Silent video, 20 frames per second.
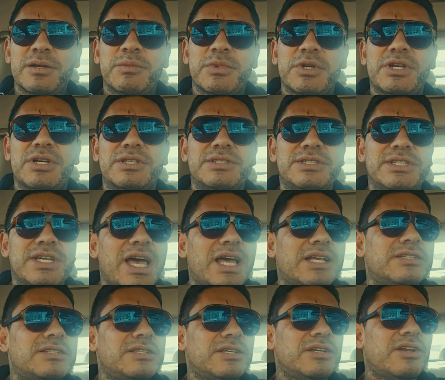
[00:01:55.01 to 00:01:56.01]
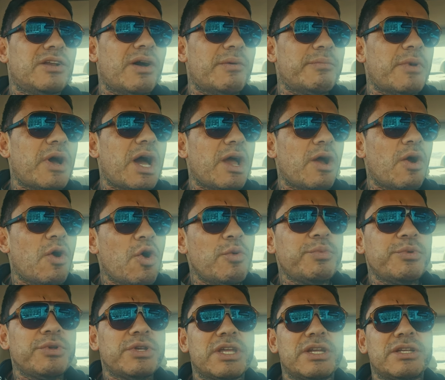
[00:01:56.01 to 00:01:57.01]
because yes, you know, I
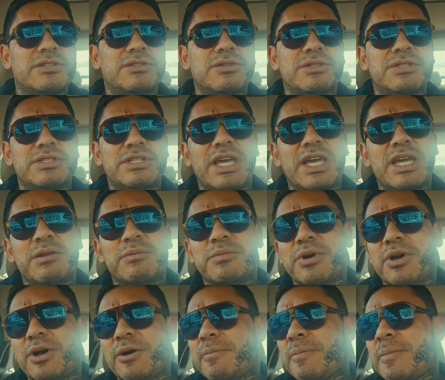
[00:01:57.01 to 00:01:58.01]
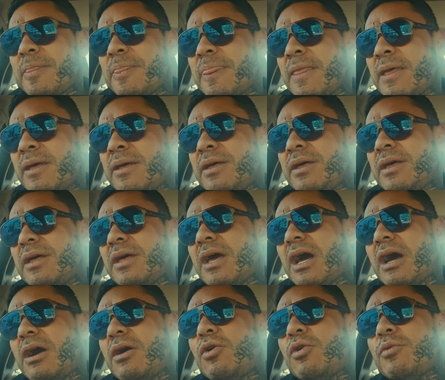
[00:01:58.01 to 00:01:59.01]
hope you get entertained, but
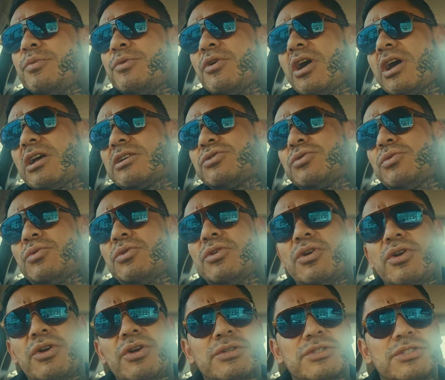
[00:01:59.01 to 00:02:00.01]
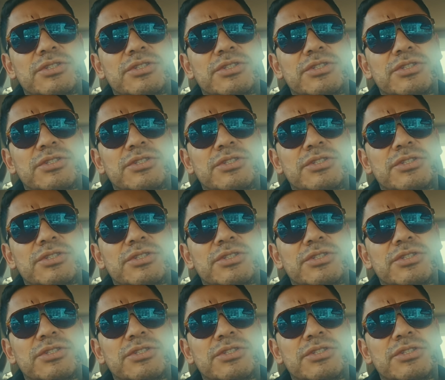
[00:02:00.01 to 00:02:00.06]
I hope you also learn